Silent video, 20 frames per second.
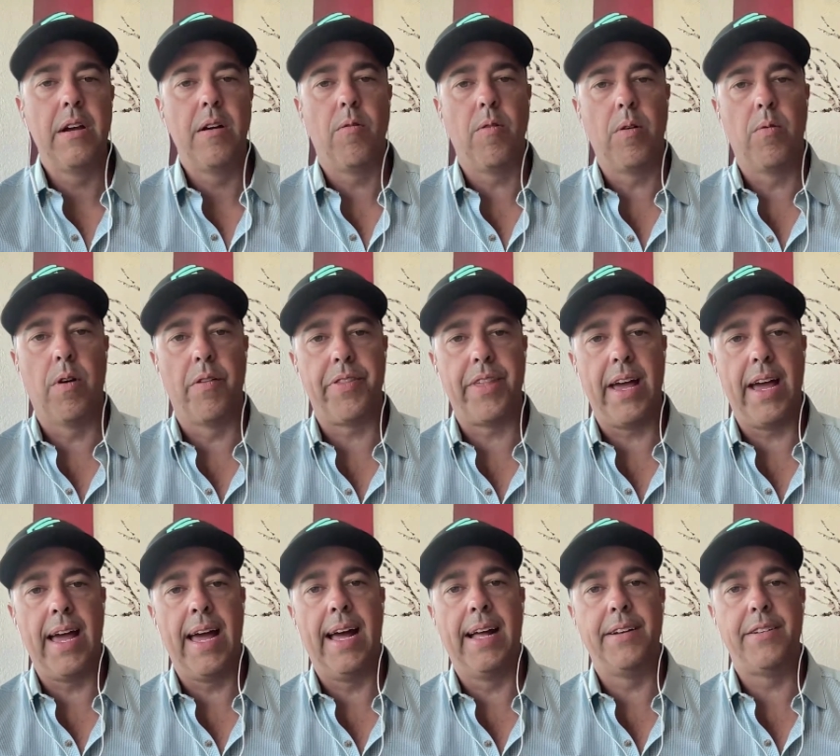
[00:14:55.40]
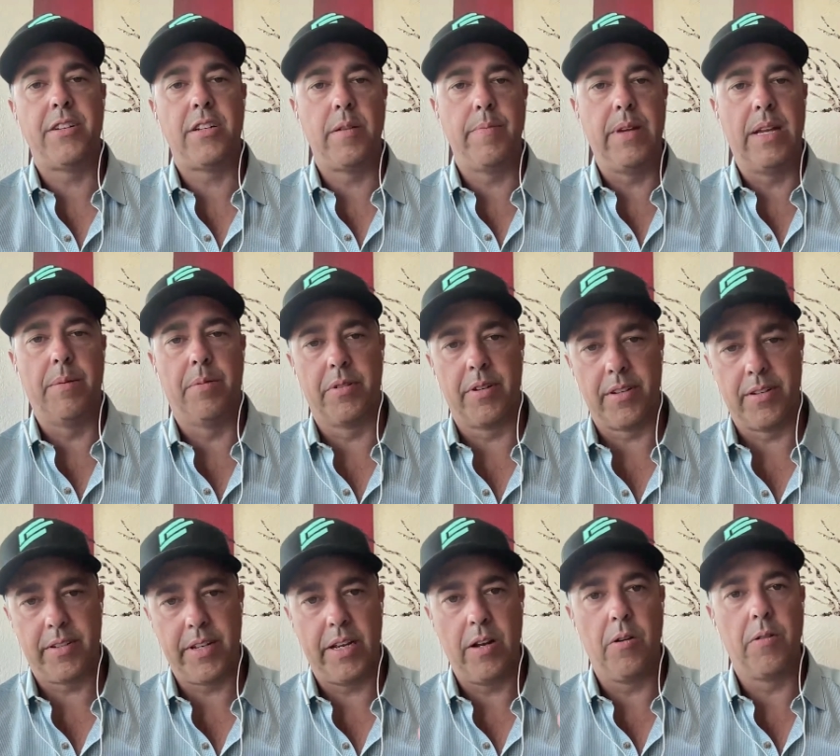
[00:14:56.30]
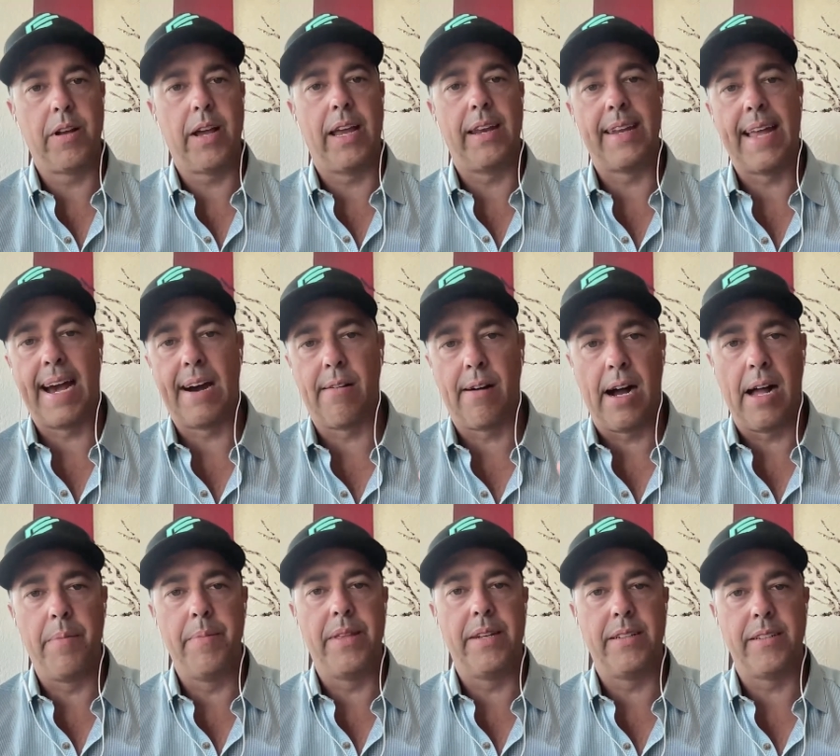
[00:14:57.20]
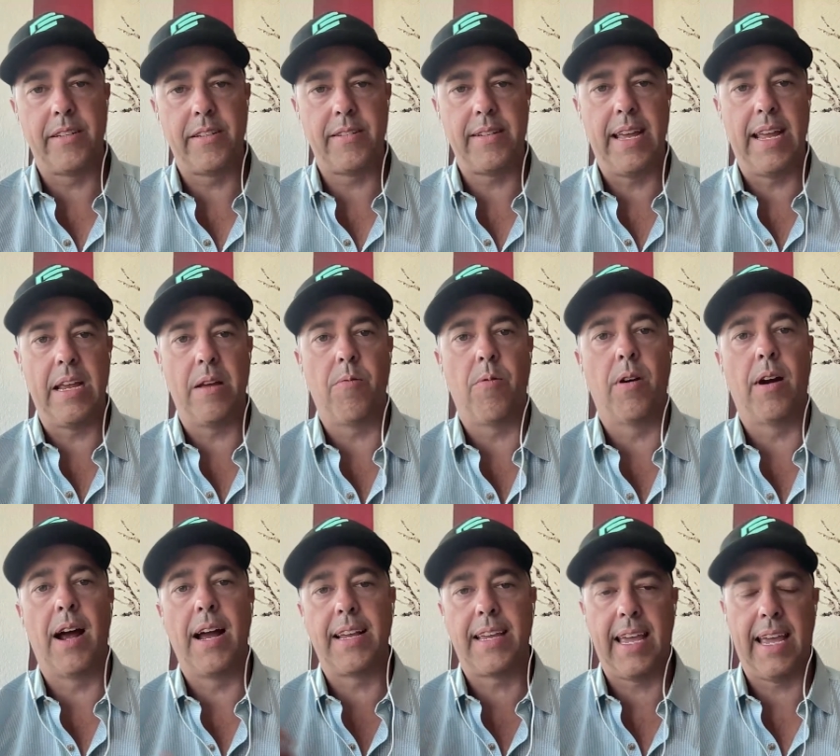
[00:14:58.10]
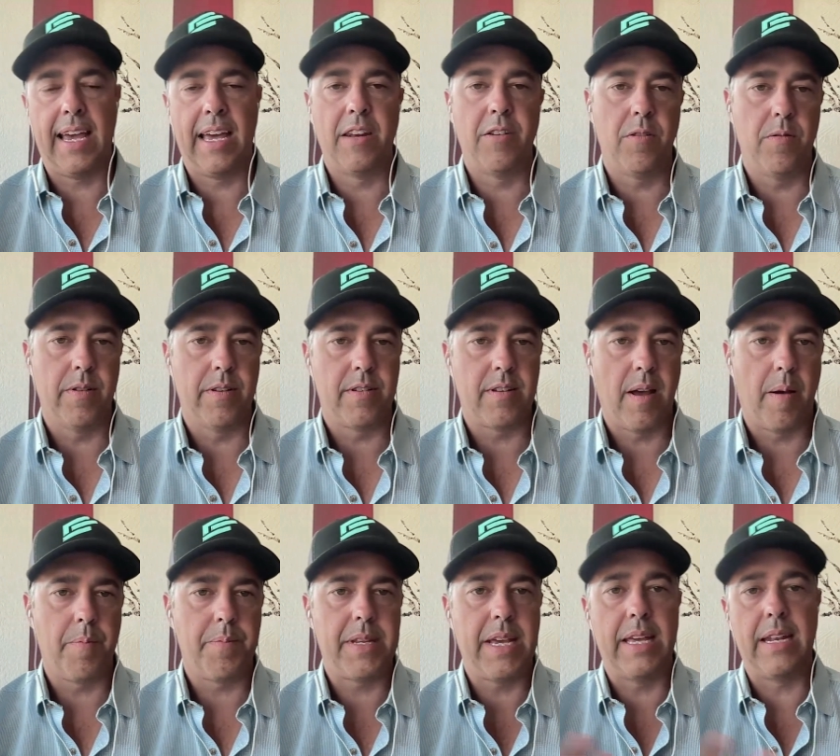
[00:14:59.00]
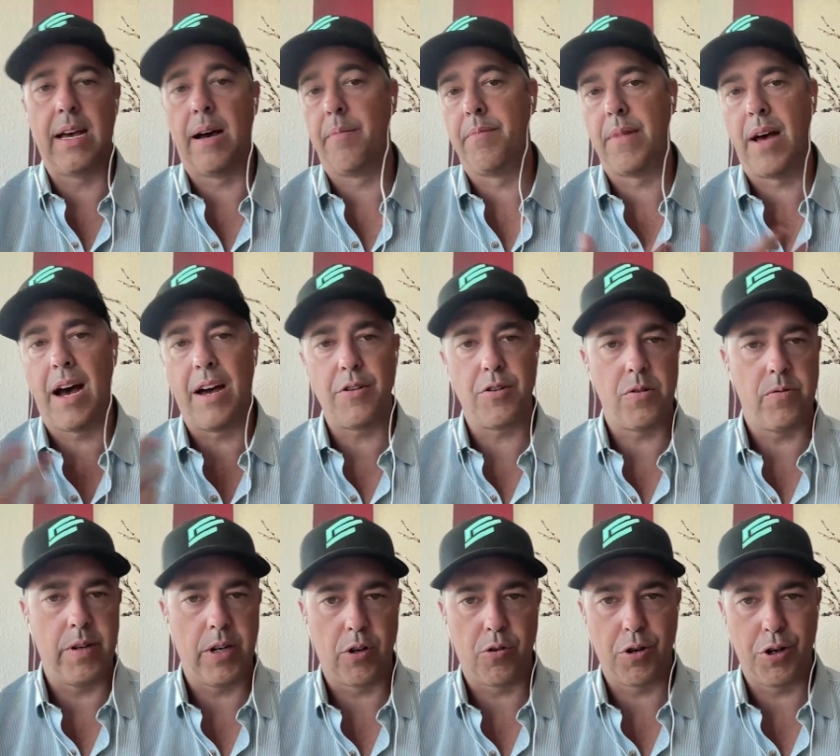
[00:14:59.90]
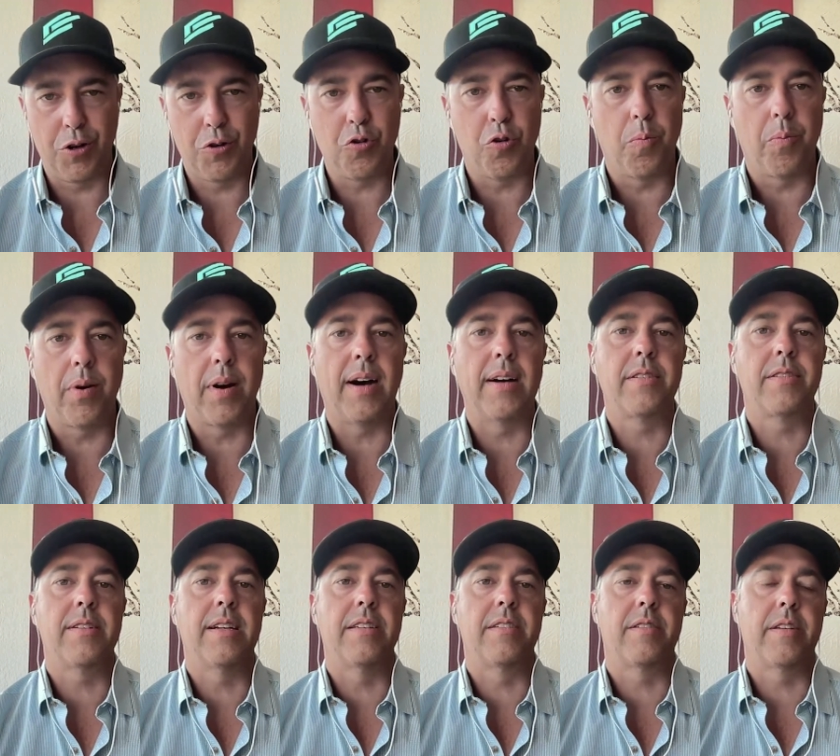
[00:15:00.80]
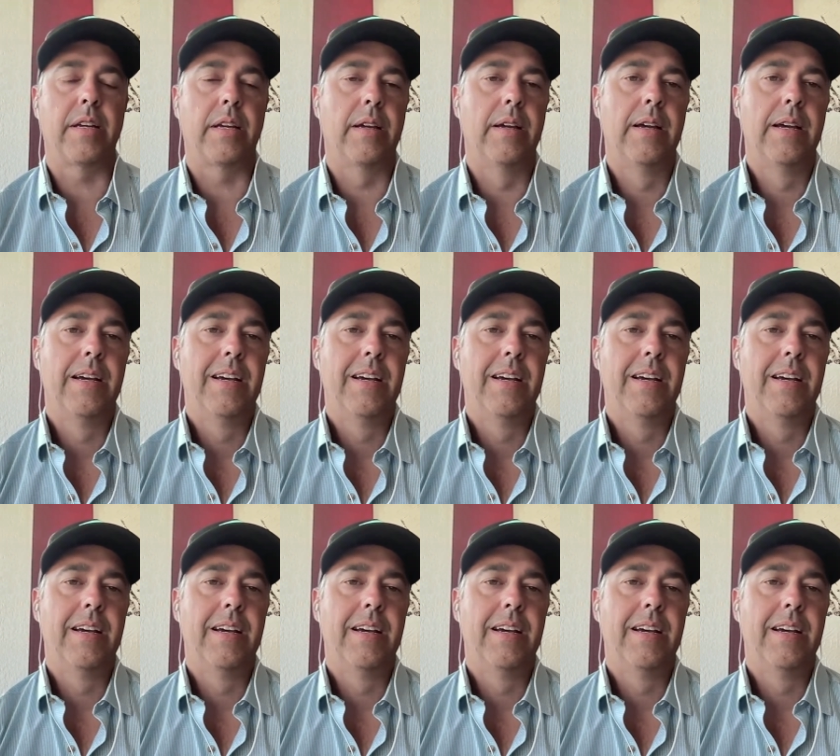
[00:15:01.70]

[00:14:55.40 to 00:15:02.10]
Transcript: We want the edge to be able to say, okay, now I'm in a state where I can do this update. I'm not doing critical processing.